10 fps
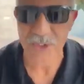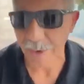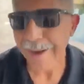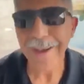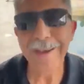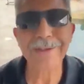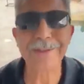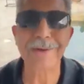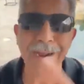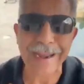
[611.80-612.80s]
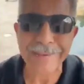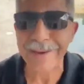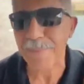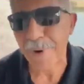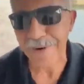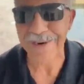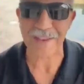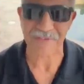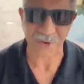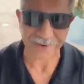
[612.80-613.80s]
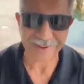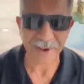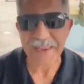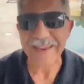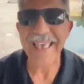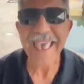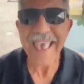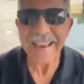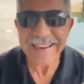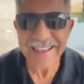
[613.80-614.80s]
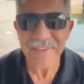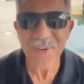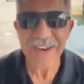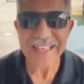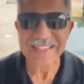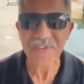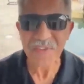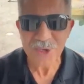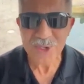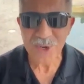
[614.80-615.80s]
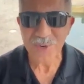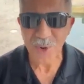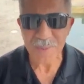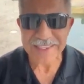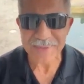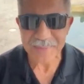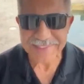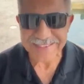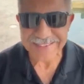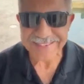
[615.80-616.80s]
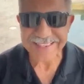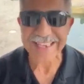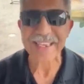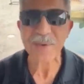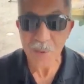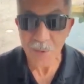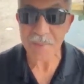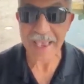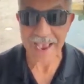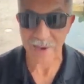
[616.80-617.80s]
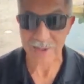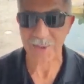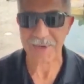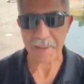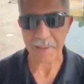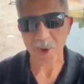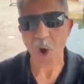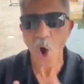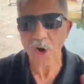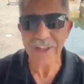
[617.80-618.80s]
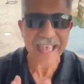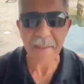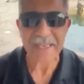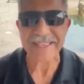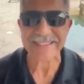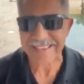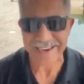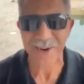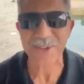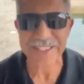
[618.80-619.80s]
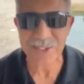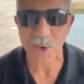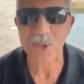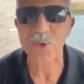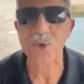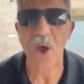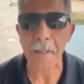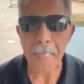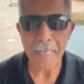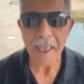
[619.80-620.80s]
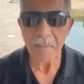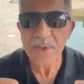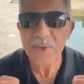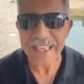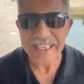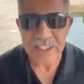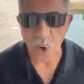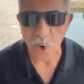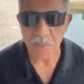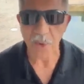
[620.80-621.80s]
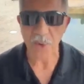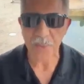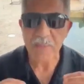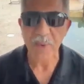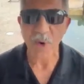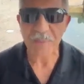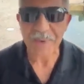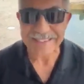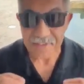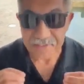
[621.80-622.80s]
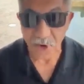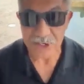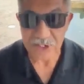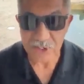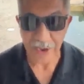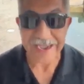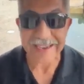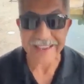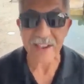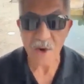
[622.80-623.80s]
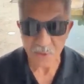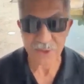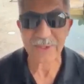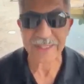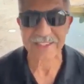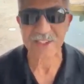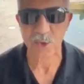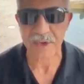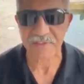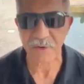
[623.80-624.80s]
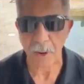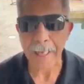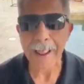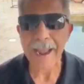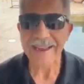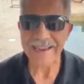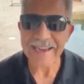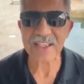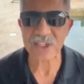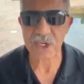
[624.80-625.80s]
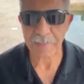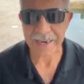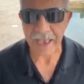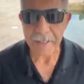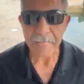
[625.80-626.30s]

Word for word: to do. You do it right here, part of Live Good. I mean, Live Good is the future of home-based business. It, it will be a household name. So all of that being said, I know this is going too long, but today is so more important because the first training for 2024. Ladies and gentlemen,